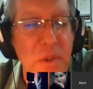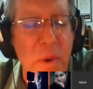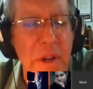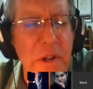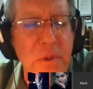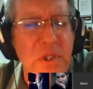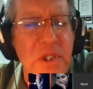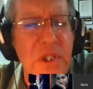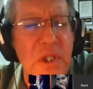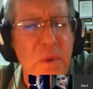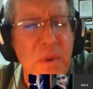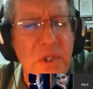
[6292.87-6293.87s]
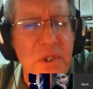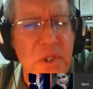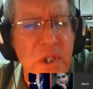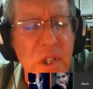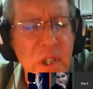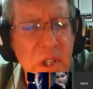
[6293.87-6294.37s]
That's why you don't see the
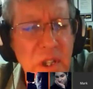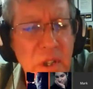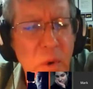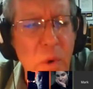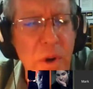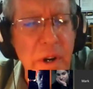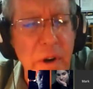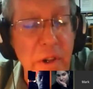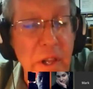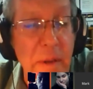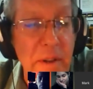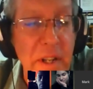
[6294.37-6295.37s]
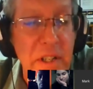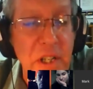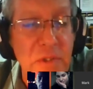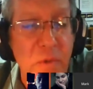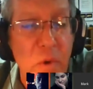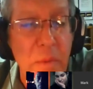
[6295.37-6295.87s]
crystal ordinarily. It
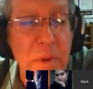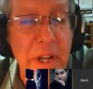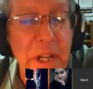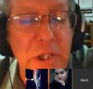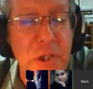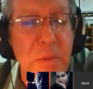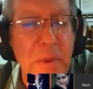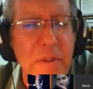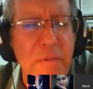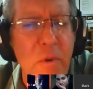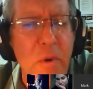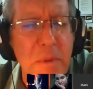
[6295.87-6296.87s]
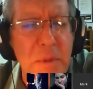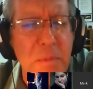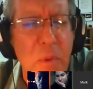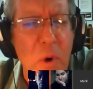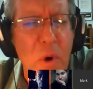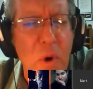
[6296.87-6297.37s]
does form in nature, but it forms
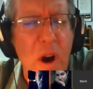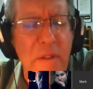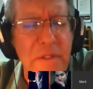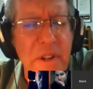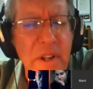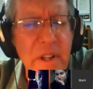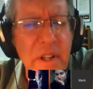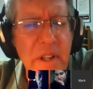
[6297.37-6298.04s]
more often